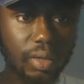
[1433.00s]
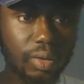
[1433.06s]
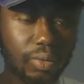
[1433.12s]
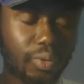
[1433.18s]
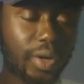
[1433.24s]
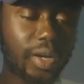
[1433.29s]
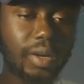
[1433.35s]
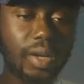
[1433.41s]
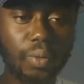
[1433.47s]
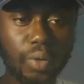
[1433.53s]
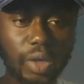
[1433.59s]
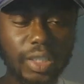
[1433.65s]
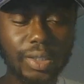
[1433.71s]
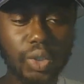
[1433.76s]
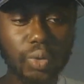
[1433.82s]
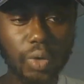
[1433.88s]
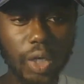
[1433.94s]
Well, it
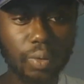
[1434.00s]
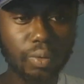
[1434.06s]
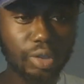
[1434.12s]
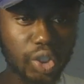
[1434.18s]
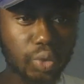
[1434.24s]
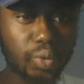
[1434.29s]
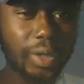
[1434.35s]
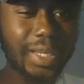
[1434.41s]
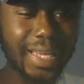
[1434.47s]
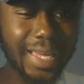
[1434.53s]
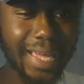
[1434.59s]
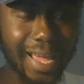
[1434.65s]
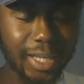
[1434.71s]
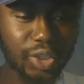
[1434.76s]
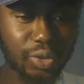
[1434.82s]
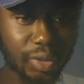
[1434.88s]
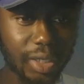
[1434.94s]
wasn't 20, it was 28
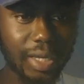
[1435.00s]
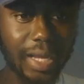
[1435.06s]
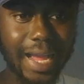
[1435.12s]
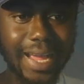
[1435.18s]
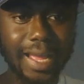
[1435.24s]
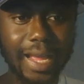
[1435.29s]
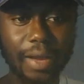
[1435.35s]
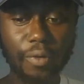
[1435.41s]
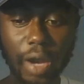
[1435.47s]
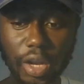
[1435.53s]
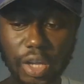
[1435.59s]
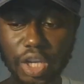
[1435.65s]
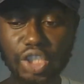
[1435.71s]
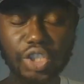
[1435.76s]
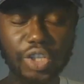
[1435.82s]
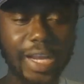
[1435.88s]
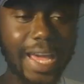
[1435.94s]
actually.
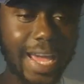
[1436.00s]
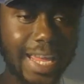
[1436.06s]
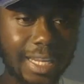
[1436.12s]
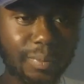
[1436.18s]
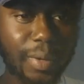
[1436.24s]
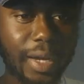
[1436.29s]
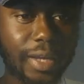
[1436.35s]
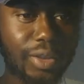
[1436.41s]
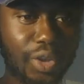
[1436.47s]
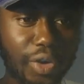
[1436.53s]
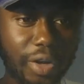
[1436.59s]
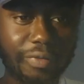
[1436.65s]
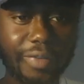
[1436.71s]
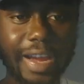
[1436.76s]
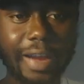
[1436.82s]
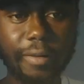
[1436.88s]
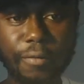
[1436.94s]
Initially I had it by
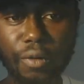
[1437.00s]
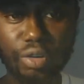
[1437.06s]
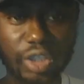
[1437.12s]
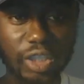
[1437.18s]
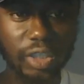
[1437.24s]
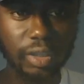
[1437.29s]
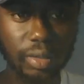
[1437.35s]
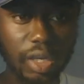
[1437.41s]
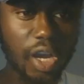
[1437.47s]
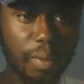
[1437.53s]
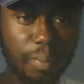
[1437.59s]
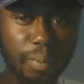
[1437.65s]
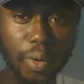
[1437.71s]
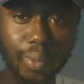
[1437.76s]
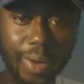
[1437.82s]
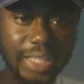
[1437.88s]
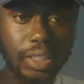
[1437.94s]
35-14.
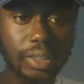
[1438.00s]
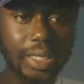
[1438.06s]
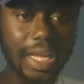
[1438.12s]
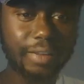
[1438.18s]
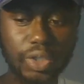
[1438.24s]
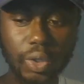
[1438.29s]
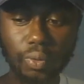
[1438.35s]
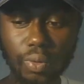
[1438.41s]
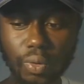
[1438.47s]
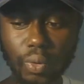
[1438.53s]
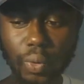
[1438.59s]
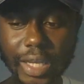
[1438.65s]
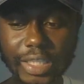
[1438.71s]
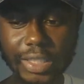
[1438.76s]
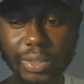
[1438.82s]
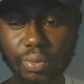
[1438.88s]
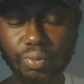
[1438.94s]
But after
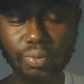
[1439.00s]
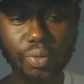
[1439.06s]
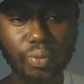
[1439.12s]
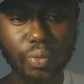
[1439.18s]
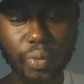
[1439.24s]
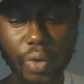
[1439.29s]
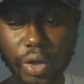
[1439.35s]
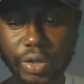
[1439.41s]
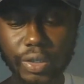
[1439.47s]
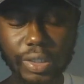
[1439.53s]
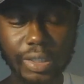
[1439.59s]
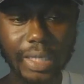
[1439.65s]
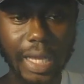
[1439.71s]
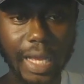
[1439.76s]
watching Rutgers